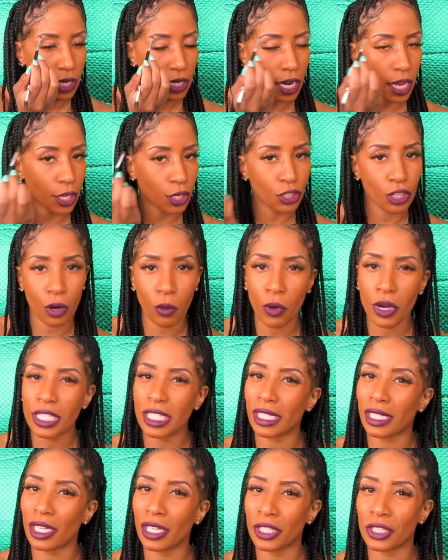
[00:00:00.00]
Now, you don't
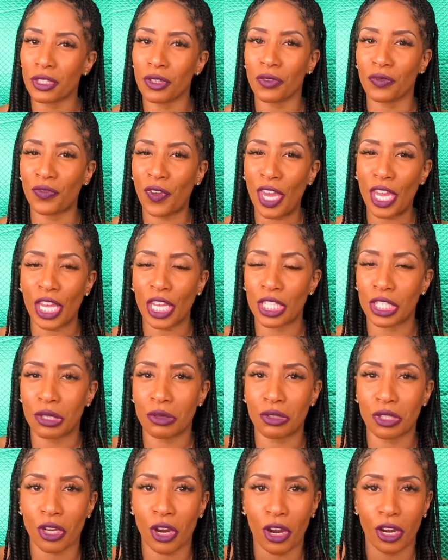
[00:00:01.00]
want to look too fake and
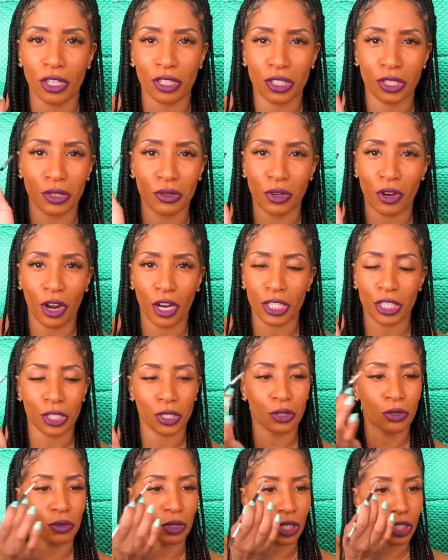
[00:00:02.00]
too
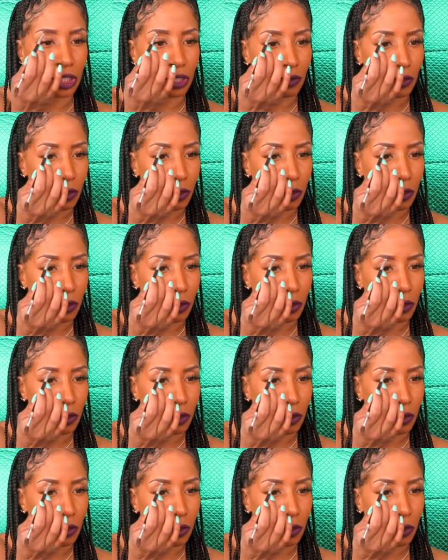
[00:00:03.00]
cartoonish,